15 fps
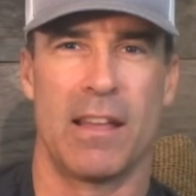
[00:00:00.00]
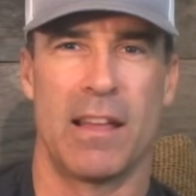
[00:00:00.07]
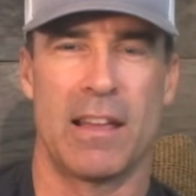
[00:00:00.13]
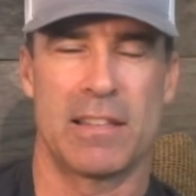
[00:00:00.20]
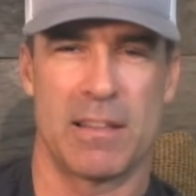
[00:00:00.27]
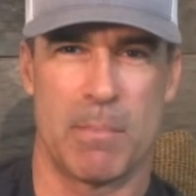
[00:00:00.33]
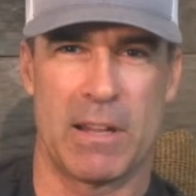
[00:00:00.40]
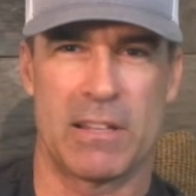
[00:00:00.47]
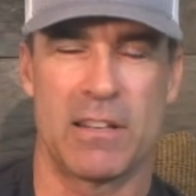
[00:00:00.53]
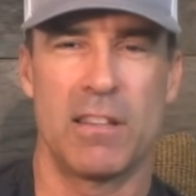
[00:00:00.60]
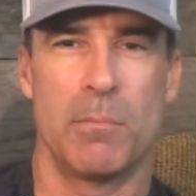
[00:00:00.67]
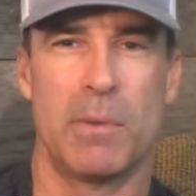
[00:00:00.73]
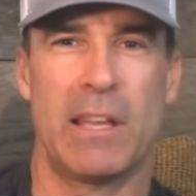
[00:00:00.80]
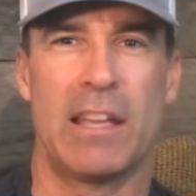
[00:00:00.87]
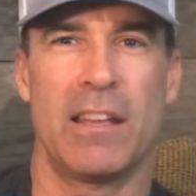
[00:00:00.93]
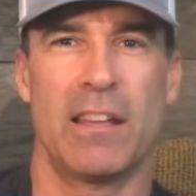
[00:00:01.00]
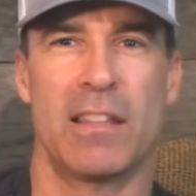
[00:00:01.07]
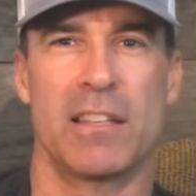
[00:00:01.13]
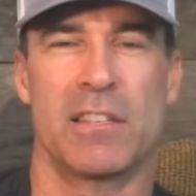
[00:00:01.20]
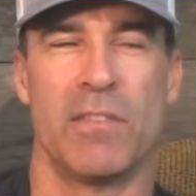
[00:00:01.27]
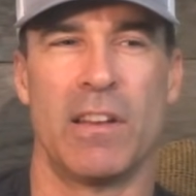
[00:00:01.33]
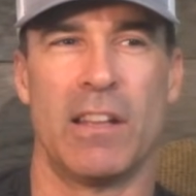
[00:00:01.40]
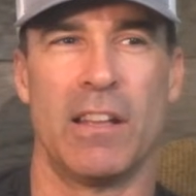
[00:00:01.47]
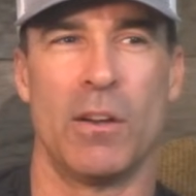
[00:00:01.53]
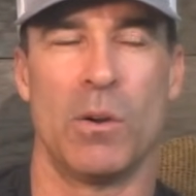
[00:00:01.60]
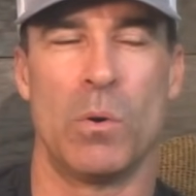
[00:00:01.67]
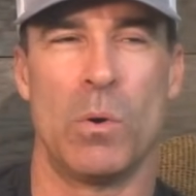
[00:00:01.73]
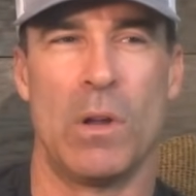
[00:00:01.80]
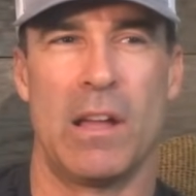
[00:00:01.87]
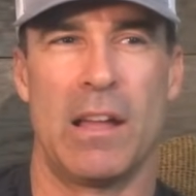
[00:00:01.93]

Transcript: as I mentioned at the beginning of this video,